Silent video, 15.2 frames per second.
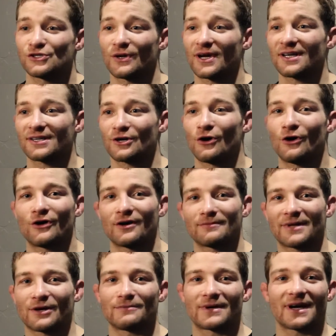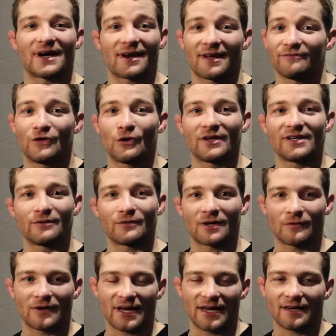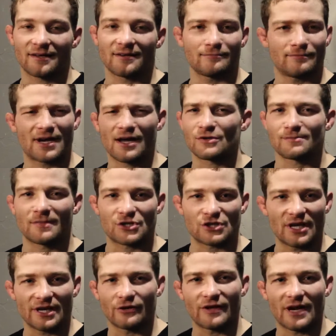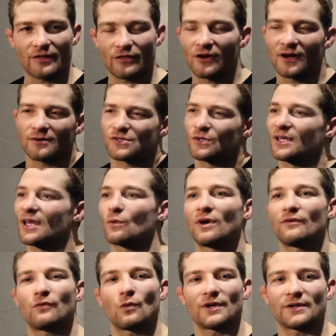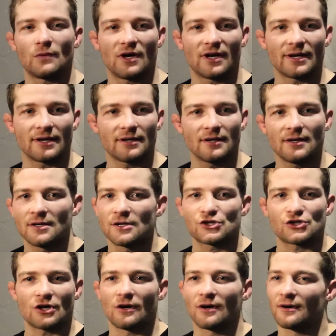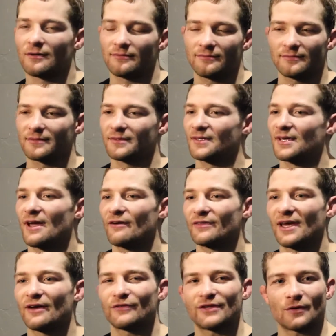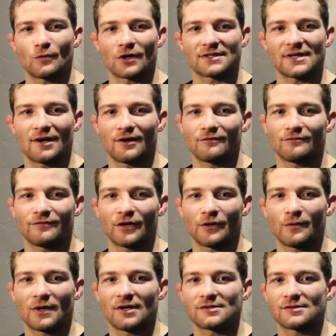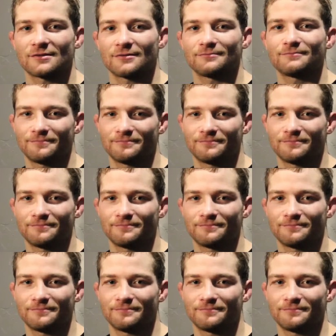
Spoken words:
So I got the call and I'm like, oh my God, I have no idea what I weigh. But I was much lighter than I thought. I was only like 141. So everything worked out very well. So.